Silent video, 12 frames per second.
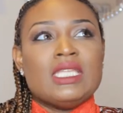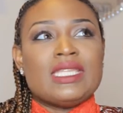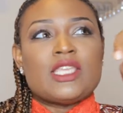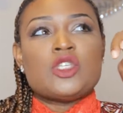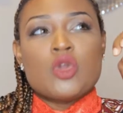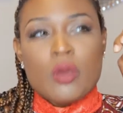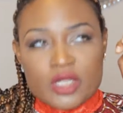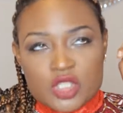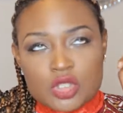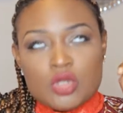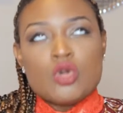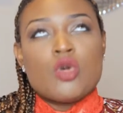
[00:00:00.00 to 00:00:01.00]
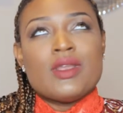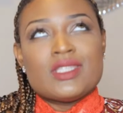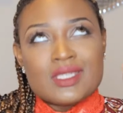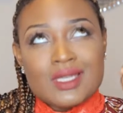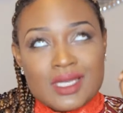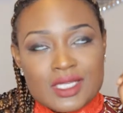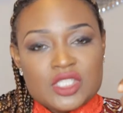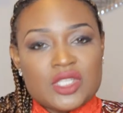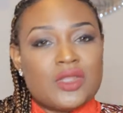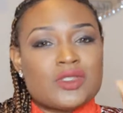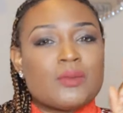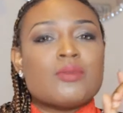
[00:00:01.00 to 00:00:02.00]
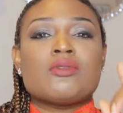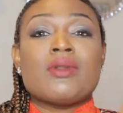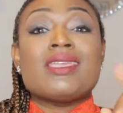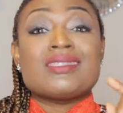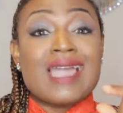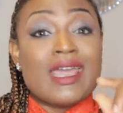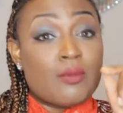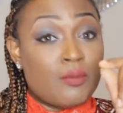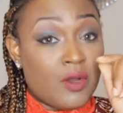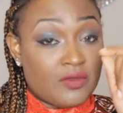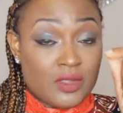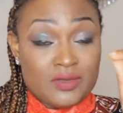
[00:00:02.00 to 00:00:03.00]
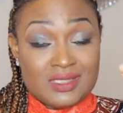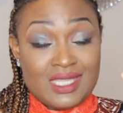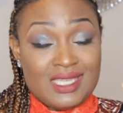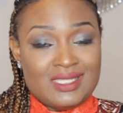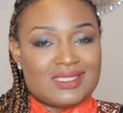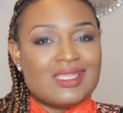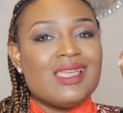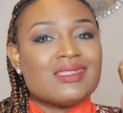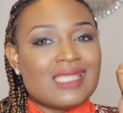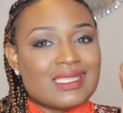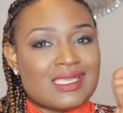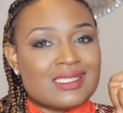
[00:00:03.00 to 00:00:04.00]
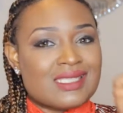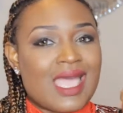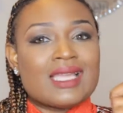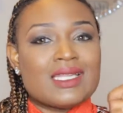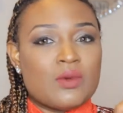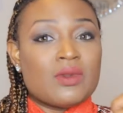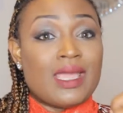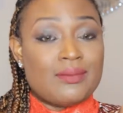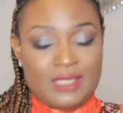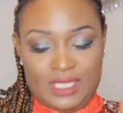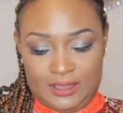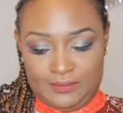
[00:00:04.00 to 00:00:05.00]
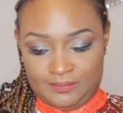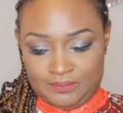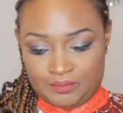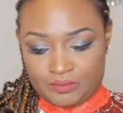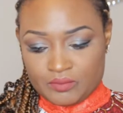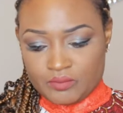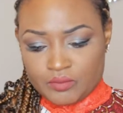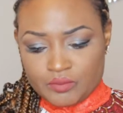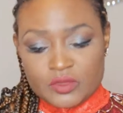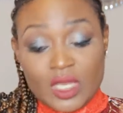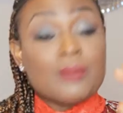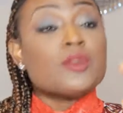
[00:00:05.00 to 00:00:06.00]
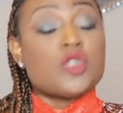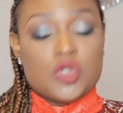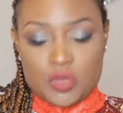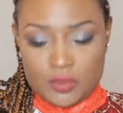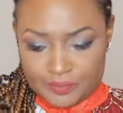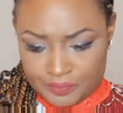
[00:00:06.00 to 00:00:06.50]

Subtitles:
that you are still going to continue to praise God above those things, that's exactly what I mean. Number two,